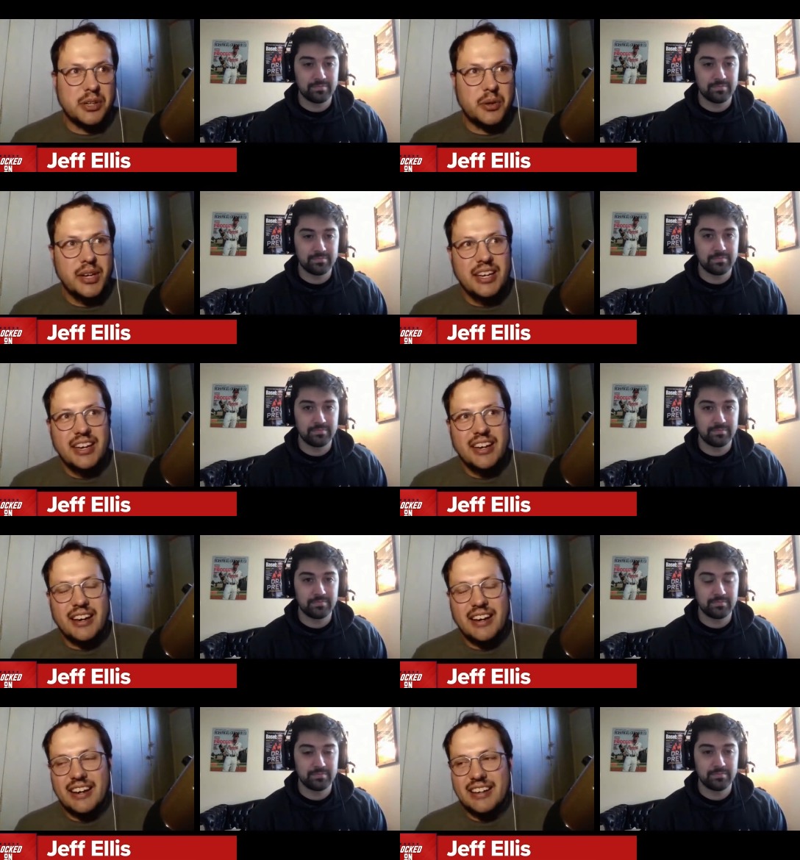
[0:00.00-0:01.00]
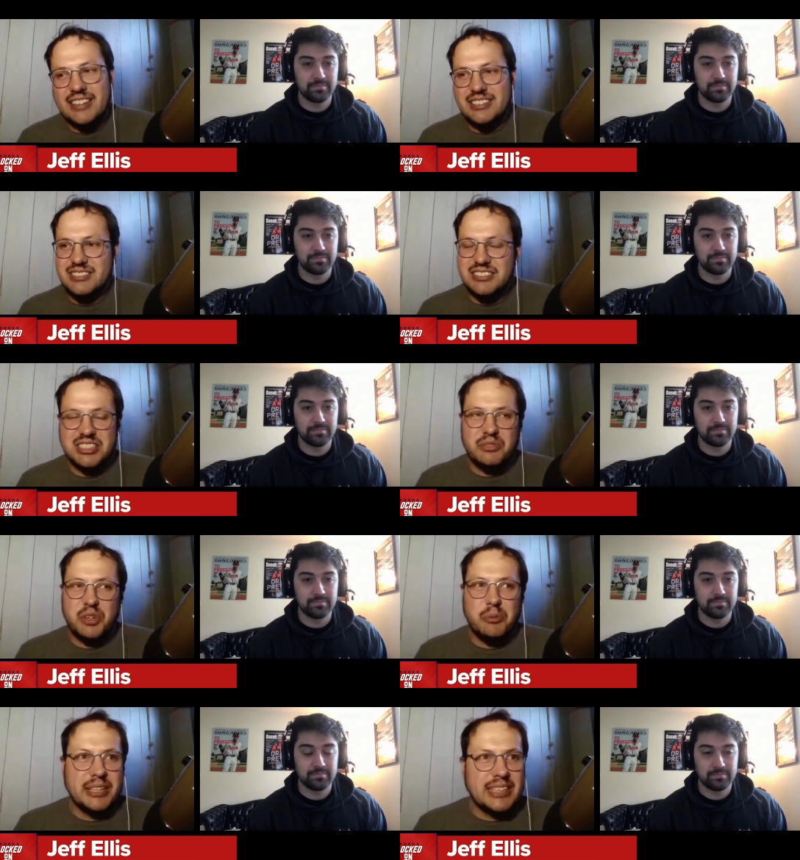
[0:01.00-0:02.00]
Speaker 1: So, uh, just if
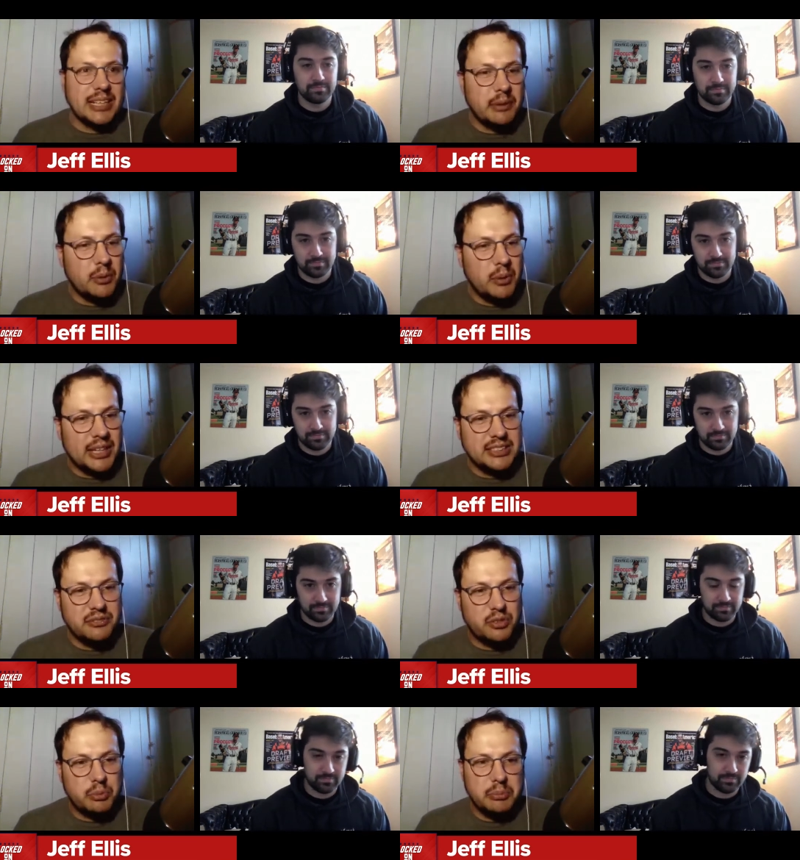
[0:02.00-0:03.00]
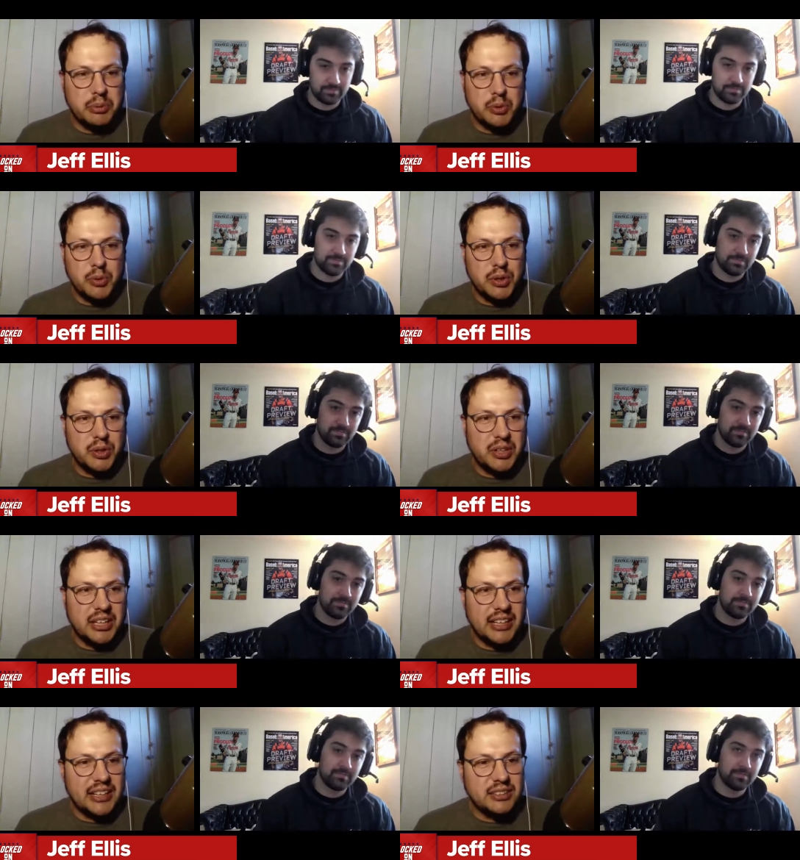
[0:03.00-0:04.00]
you don't mind talking about Watson for people who are
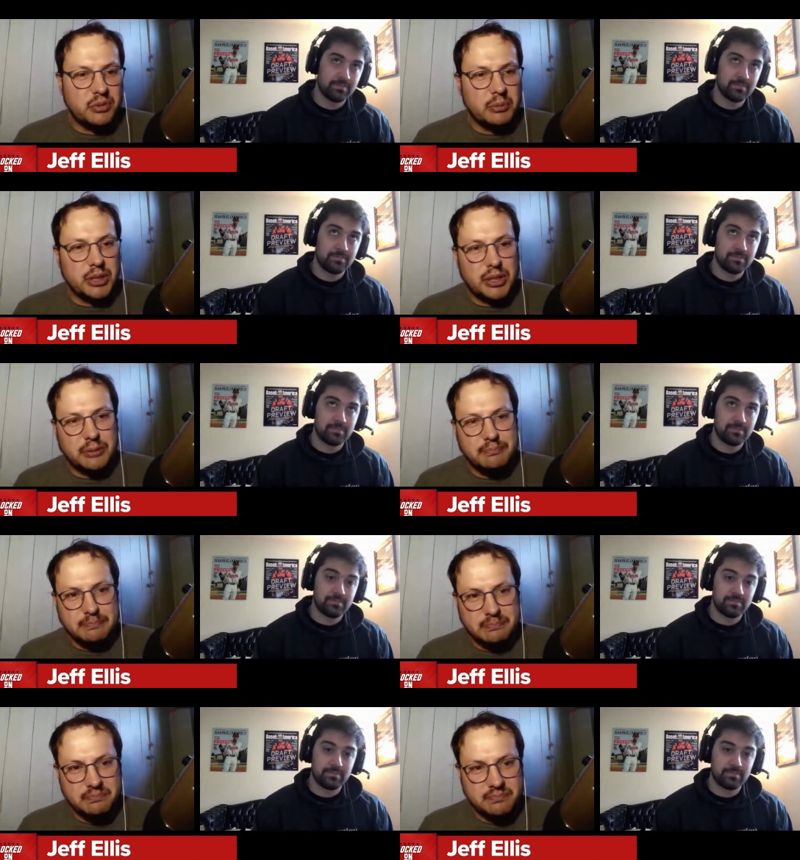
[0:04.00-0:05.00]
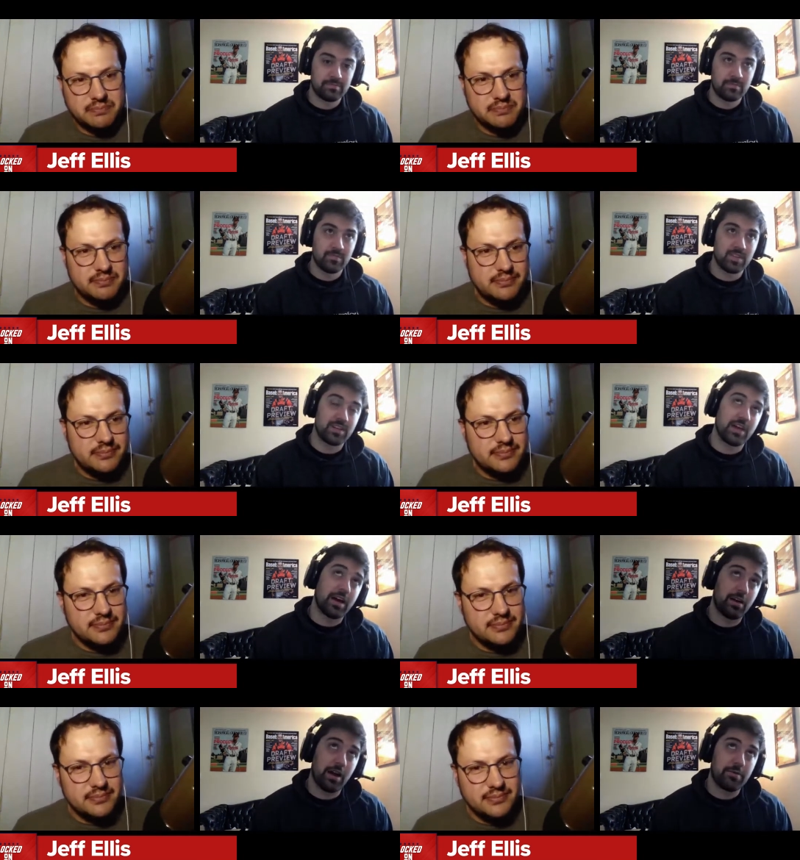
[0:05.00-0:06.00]
not as familiar.
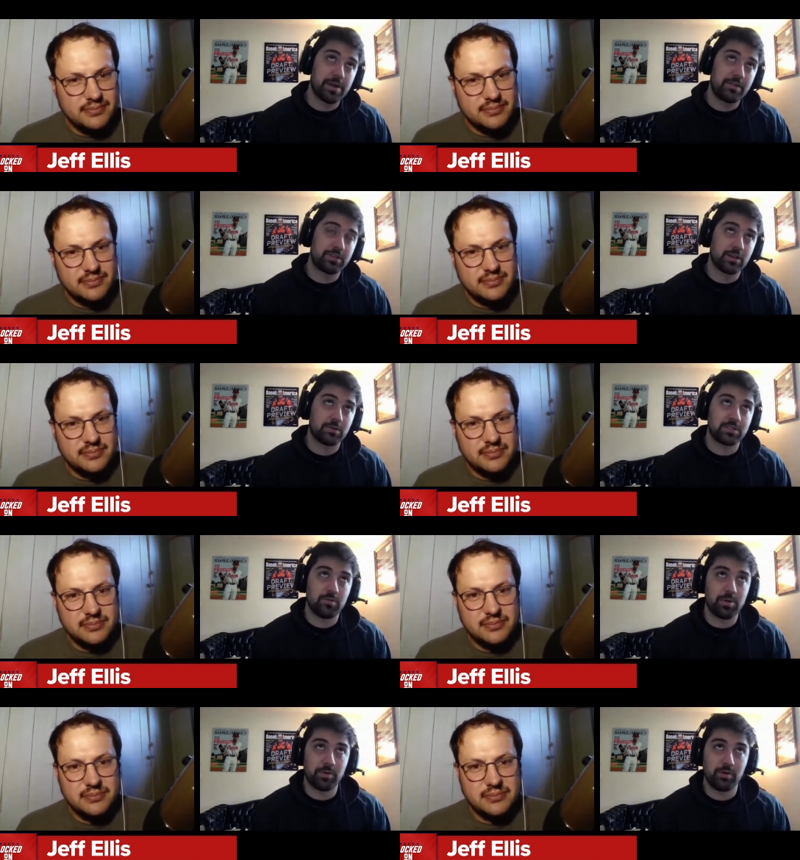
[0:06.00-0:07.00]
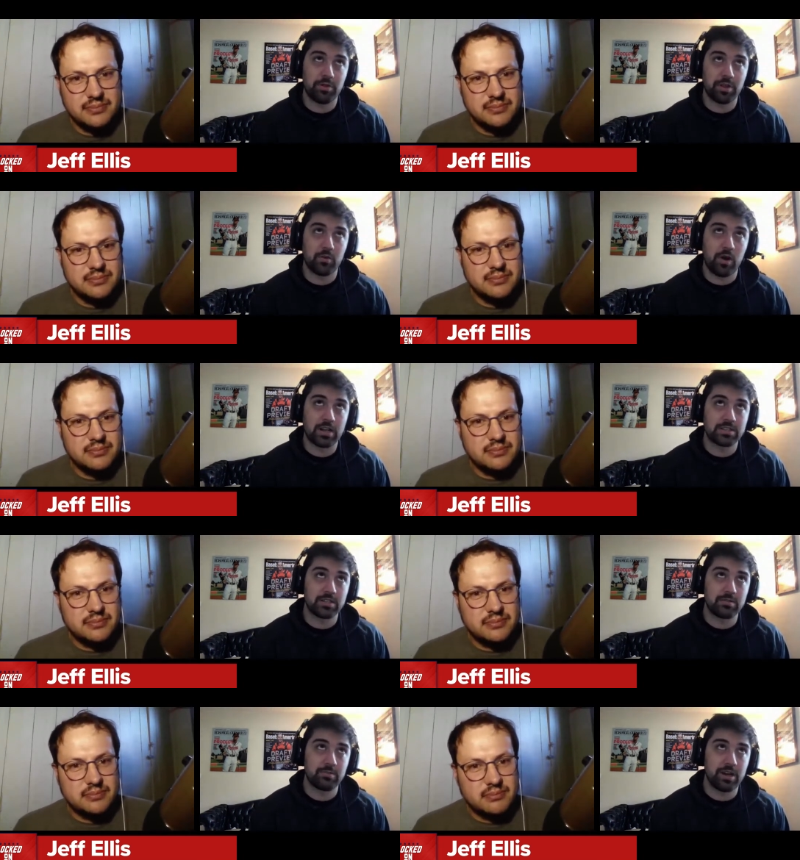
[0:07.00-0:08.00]
Speaker 2: Yeah, I mean, I've talked with some people who think
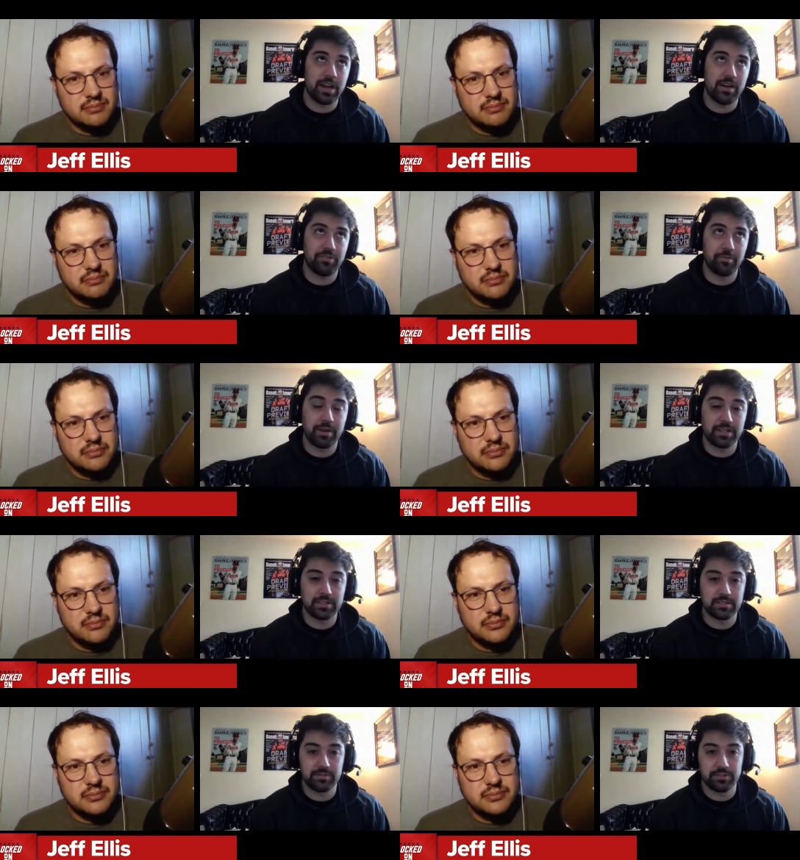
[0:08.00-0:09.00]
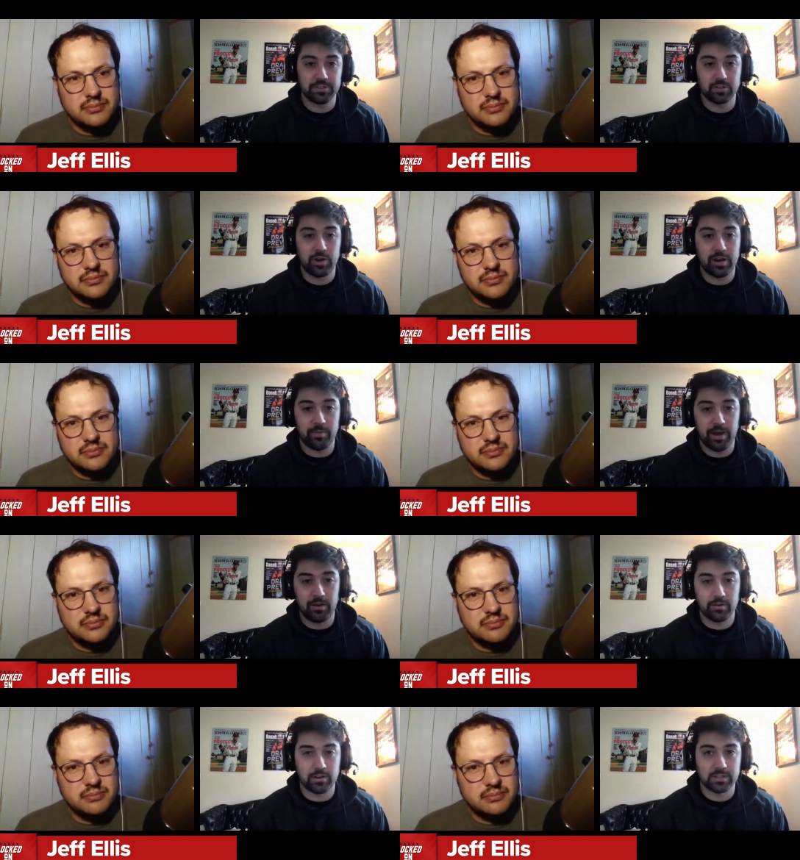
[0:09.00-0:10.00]
Watson might have the best. If you just grade him
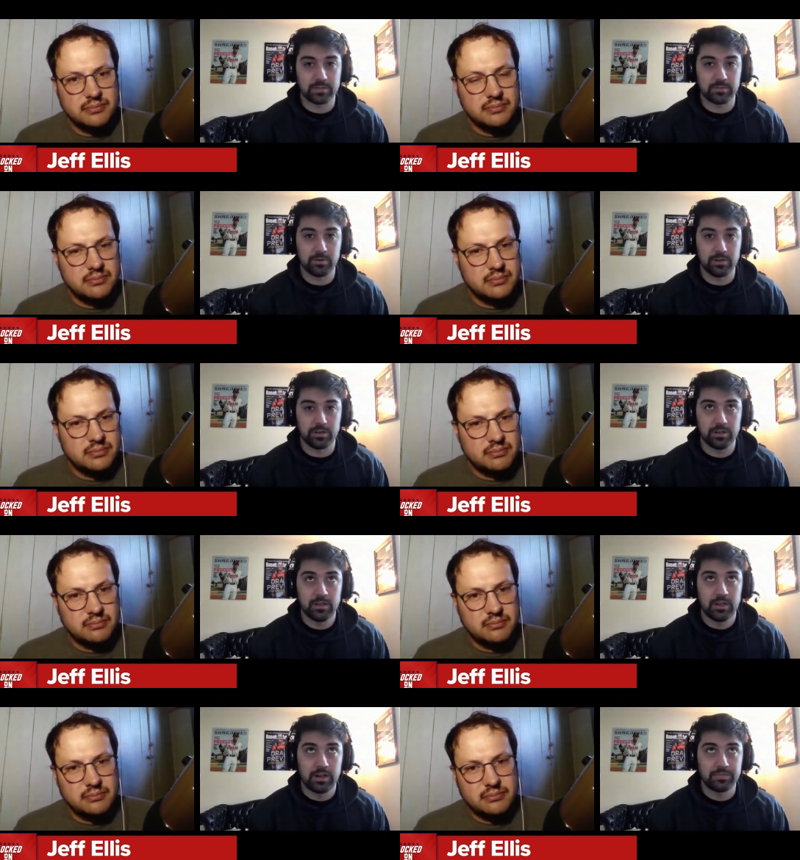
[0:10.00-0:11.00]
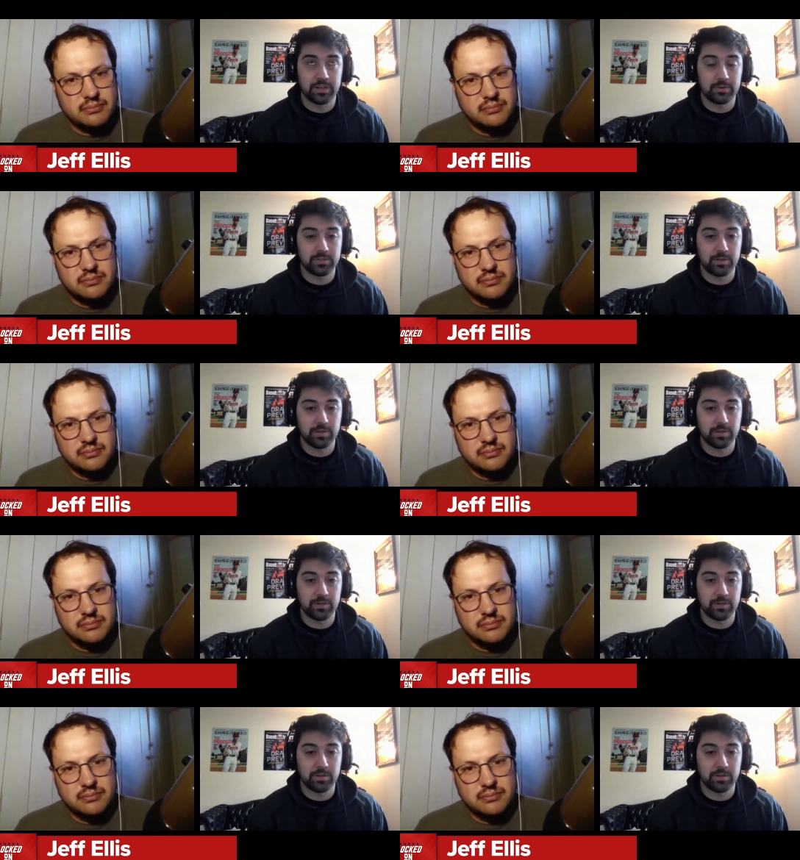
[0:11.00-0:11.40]
out across the board, I've talked with